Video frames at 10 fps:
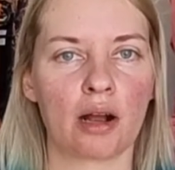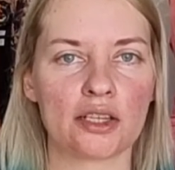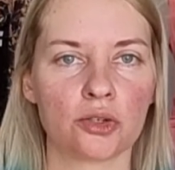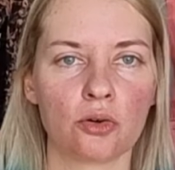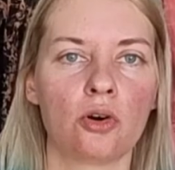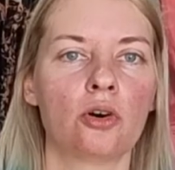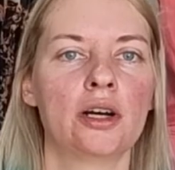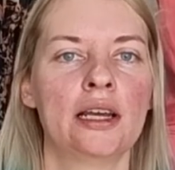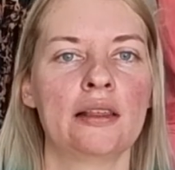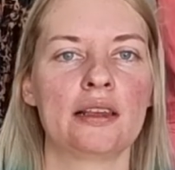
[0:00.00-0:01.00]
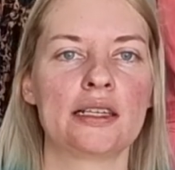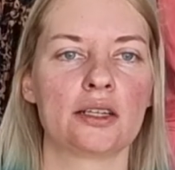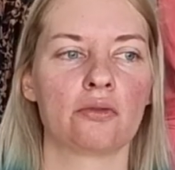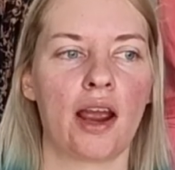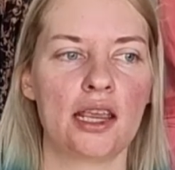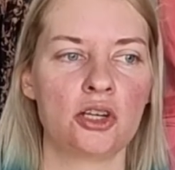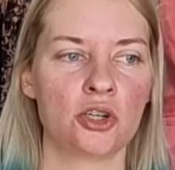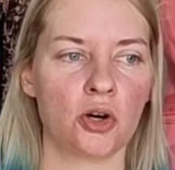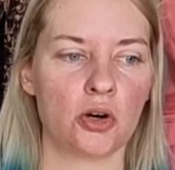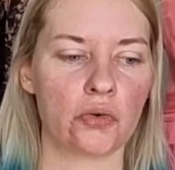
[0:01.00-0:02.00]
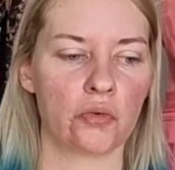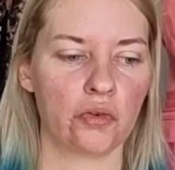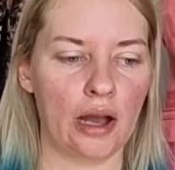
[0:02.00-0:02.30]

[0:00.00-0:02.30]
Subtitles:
store. There's a range of,